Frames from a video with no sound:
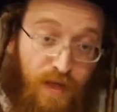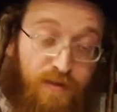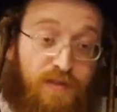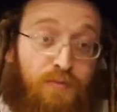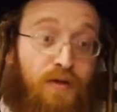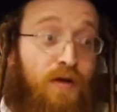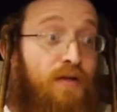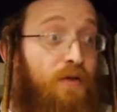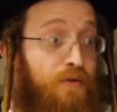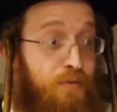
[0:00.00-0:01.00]
And this is what
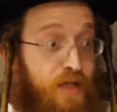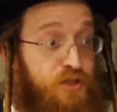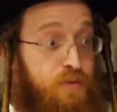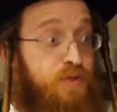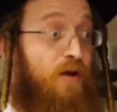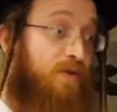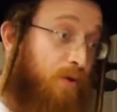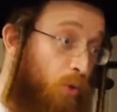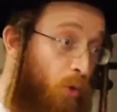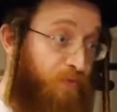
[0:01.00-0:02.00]
unhealthy relationships are
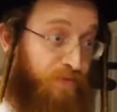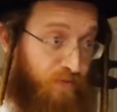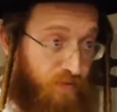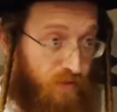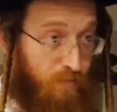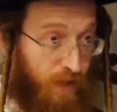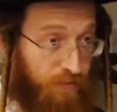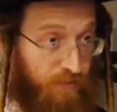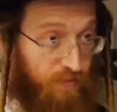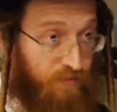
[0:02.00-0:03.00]
very often
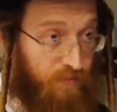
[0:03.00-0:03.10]
about.